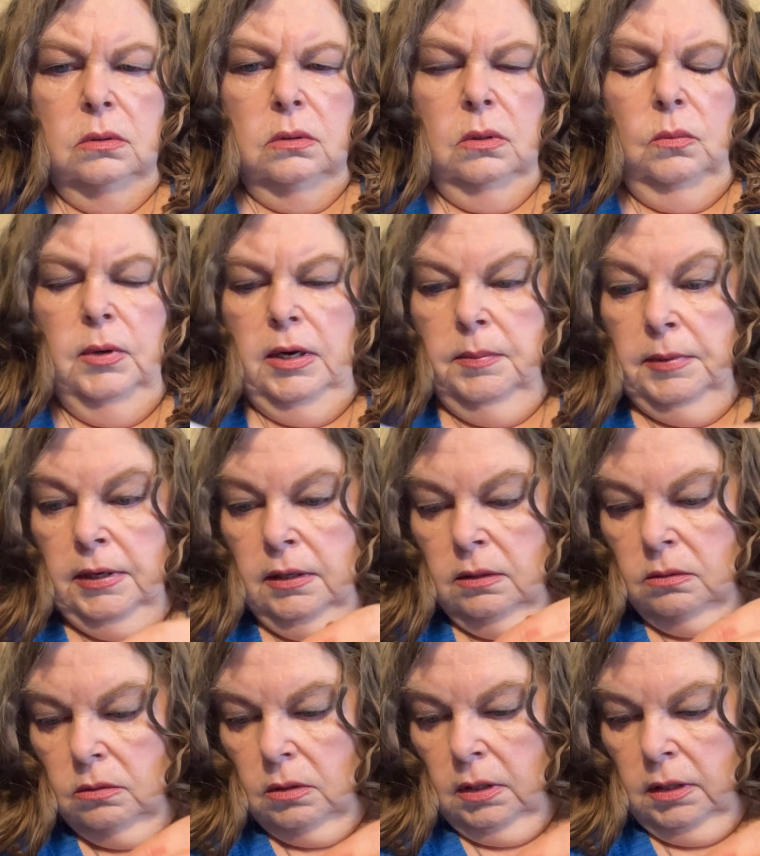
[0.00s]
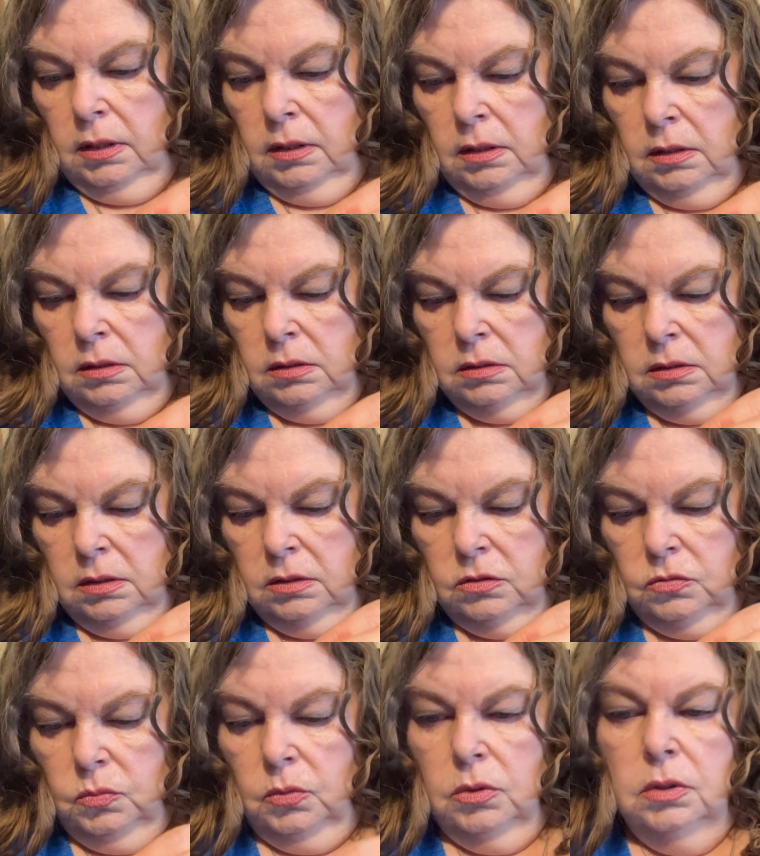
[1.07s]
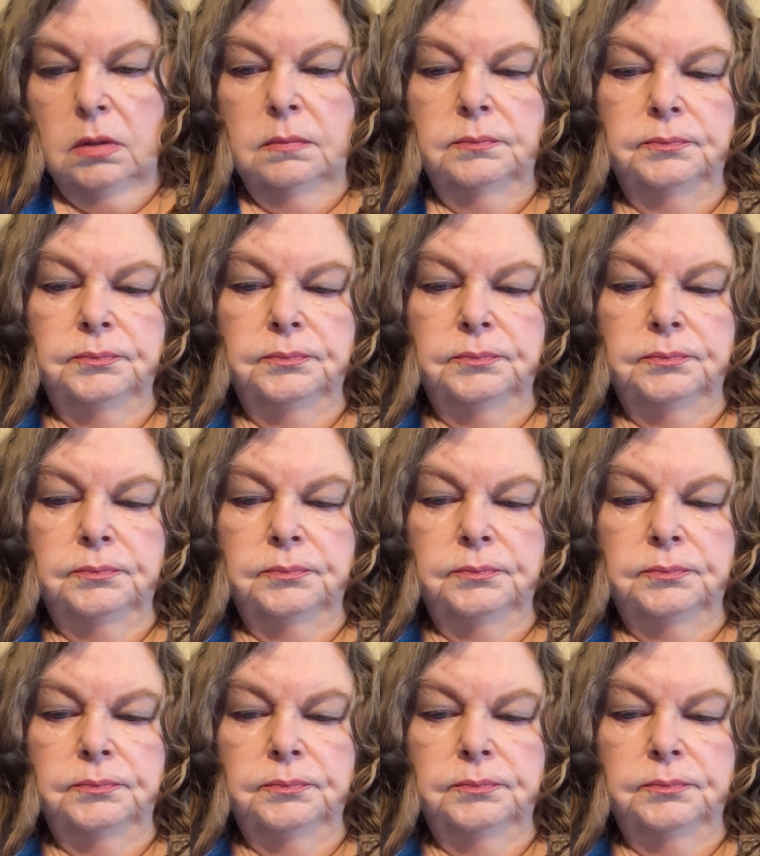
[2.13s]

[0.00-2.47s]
Oh, wait a minute. It is this one.